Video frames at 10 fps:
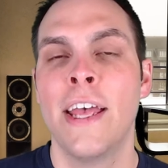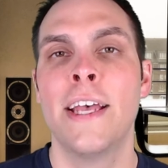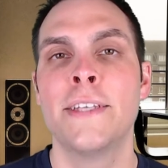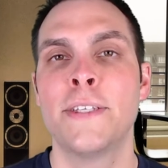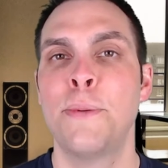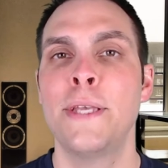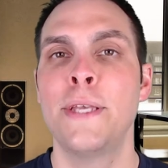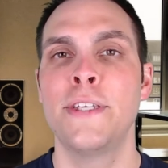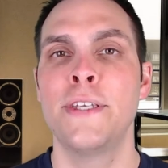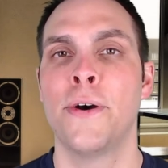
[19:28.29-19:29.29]
is a
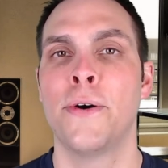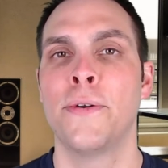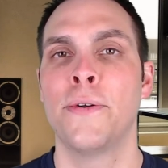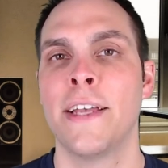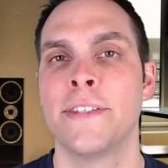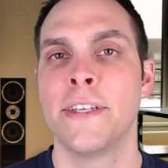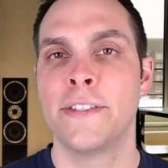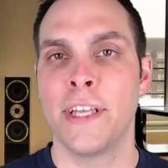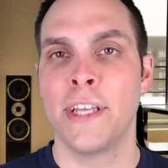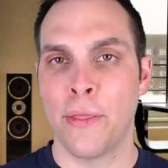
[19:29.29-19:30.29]
species known as
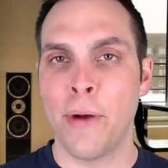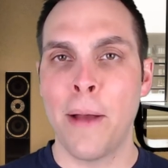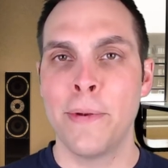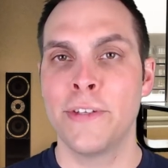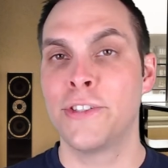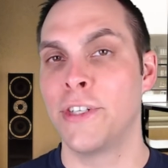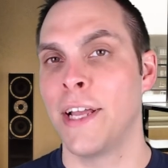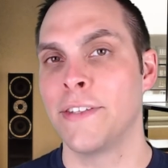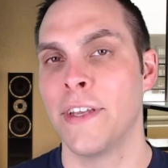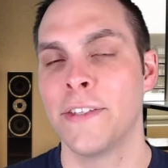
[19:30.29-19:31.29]
Sahelanthropus
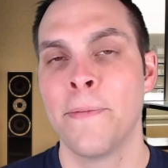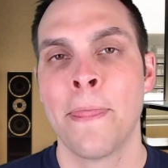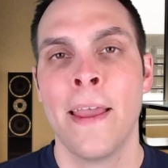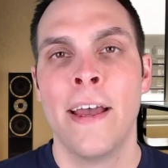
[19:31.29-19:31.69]
tchadensis.